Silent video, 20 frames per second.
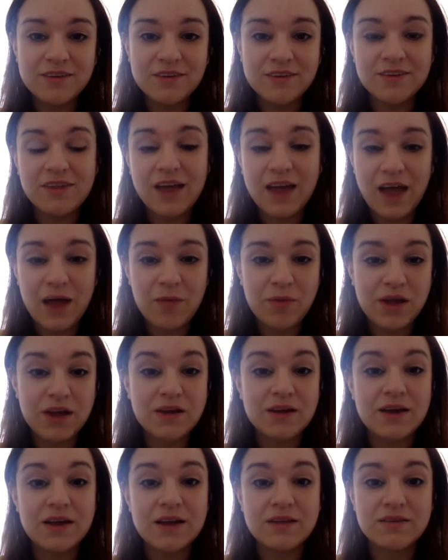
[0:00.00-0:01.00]
because they can make
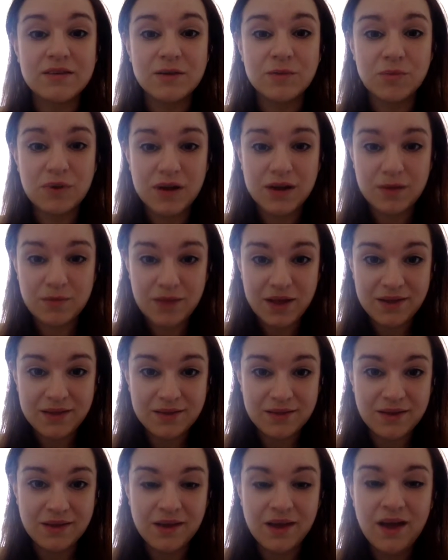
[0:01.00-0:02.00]
your legs look pretty
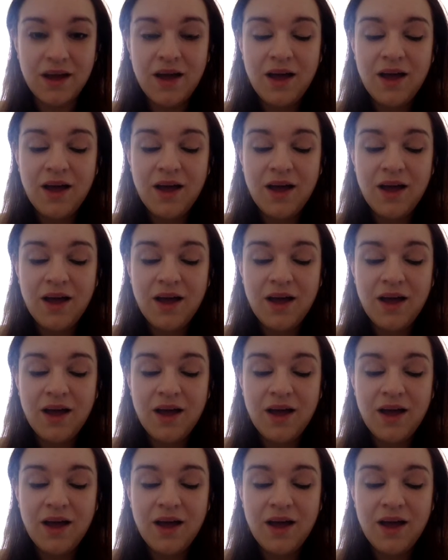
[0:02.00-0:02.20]
amazing,